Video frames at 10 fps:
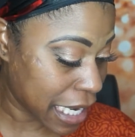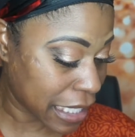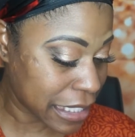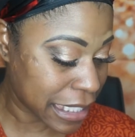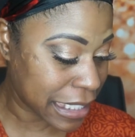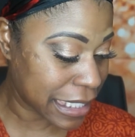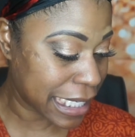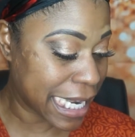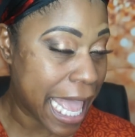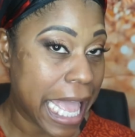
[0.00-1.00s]

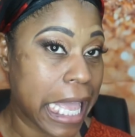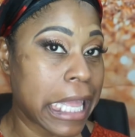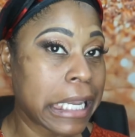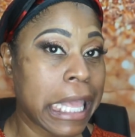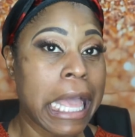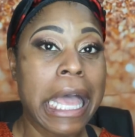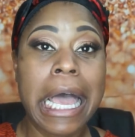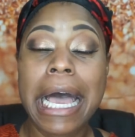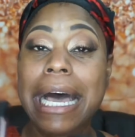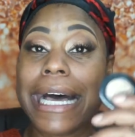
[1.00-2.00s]
$1.69,
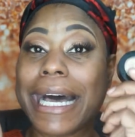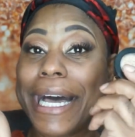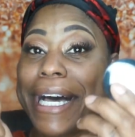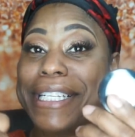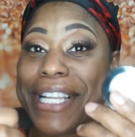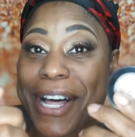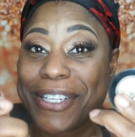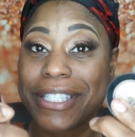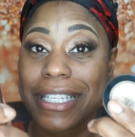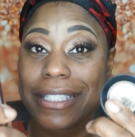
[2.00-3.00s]

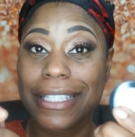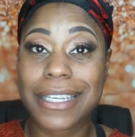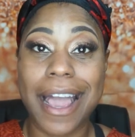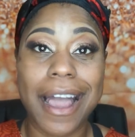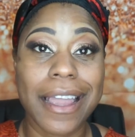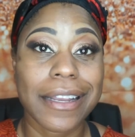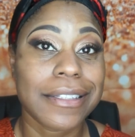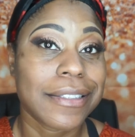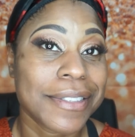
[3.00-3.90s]
$1.69.